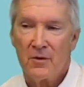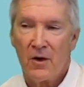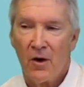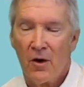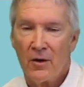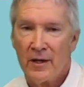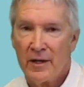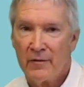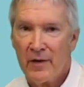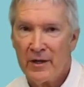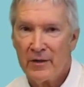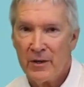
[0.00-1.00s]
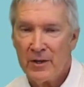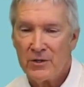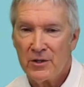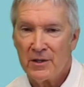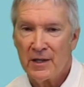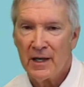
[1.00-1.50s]
call an
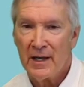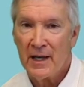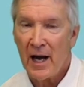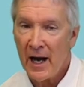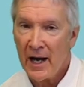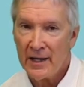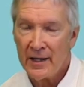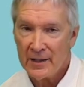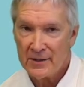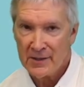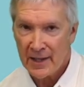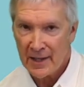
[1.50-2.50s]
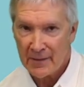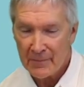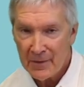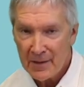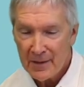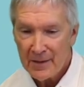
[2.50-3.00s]
evaluation an eye exam,
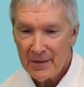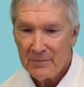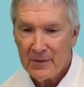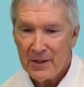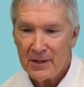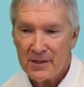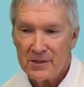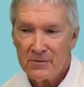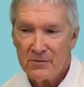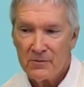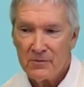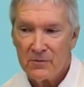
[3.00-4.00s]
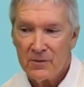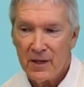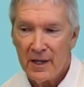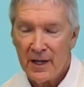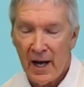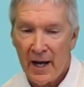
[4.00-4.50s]
because
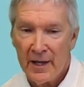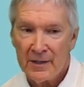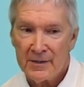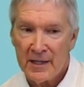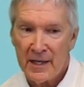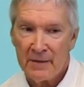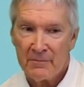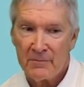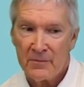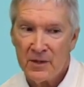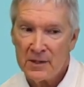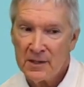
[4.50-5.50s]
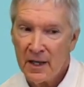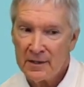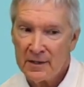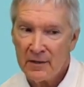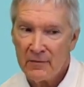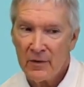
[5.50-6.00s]
an eye exam does not
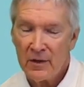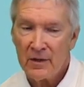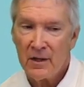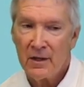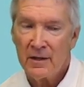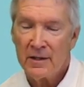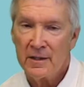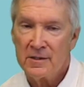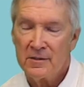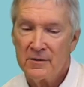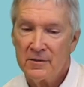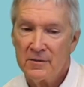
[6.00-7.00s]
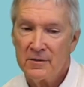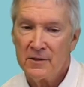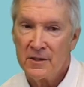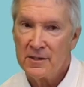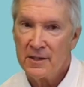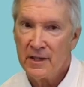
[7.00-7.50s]
take very long and it's
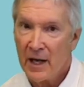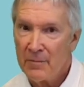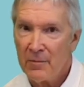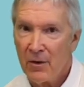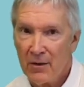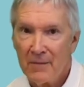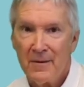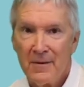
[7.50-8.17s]
just the eyeball.